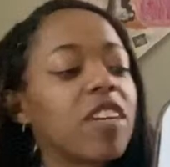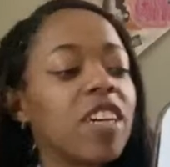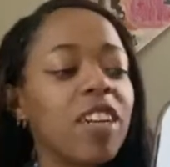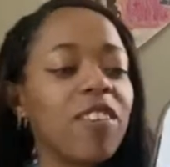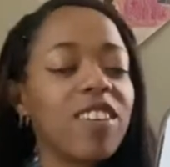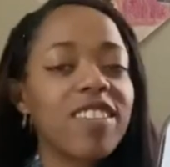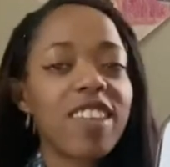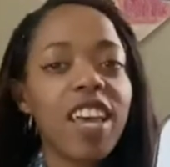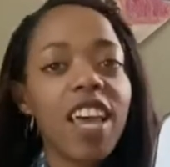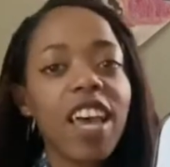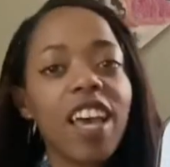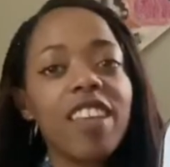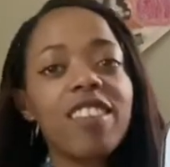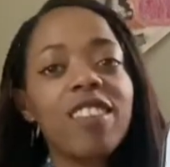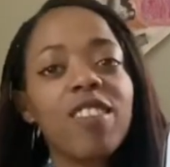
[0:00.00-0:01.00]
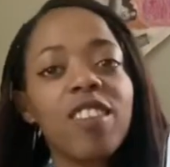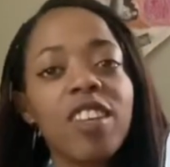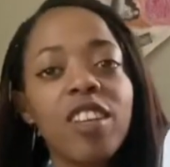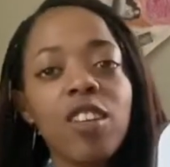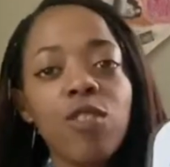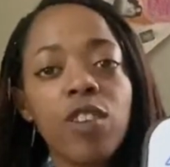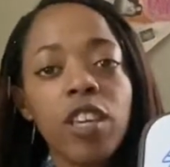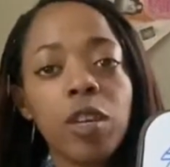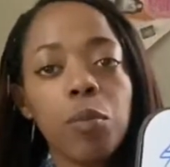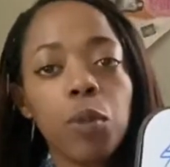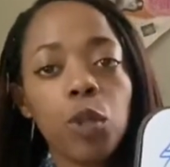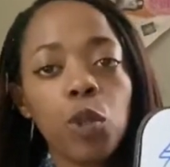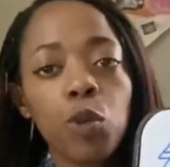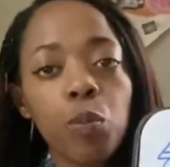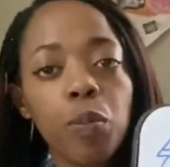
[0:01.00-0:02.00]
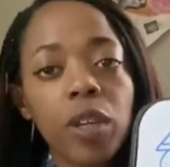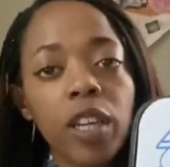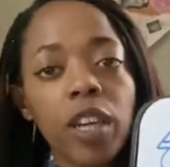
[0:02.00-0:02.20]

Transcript: Anyways, and so then you keep looping